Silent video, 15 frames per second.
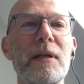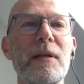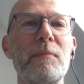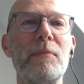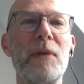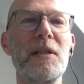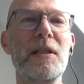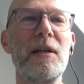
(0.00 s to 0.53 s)

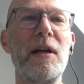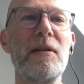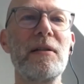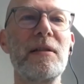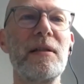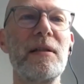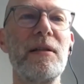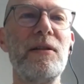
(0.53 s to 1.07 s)

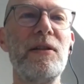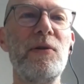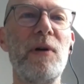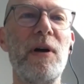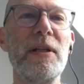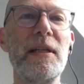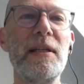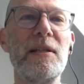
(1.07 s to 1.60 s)
Mastercard's new
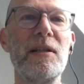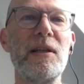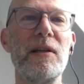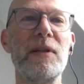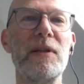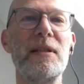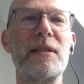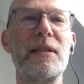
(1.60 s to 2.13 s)
ID
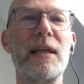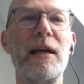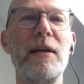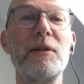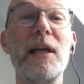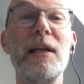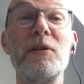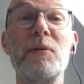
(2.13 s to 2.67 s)
service,
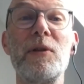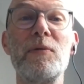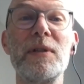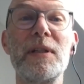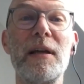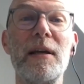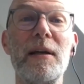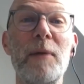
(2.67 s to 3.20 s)
yeah, there was
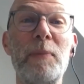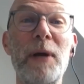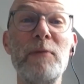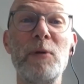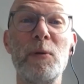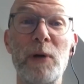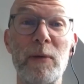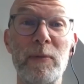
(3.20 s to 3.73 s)
a
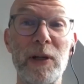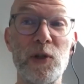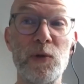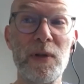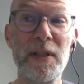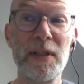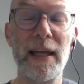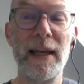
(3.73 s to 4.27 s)
paper published,
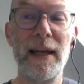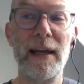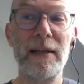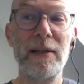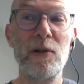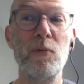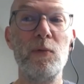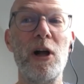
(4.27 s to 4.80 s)
wasn't there, a
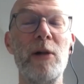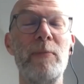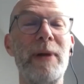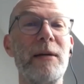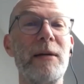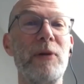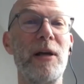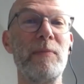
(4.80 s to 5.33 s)
little while back
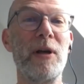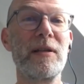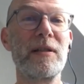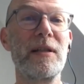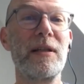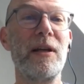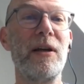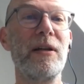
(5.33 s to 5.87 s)
by
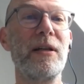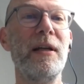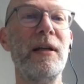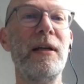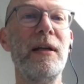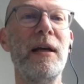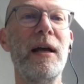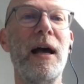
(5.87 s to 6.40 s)
Mastercard,
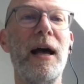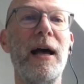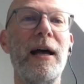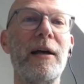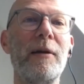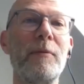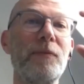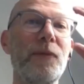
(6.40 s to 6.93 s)

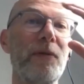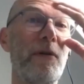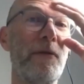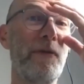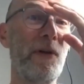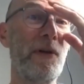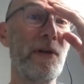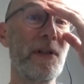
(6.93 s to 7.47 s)

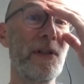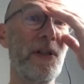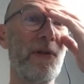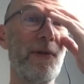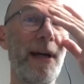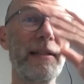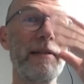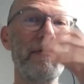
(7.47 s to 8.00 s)
referring to
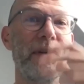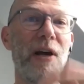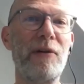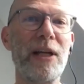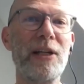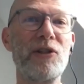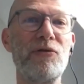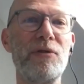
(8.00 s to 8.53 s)
Active
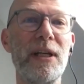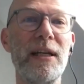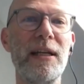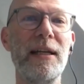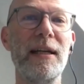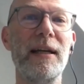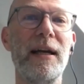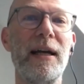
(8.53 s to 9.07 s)
Directory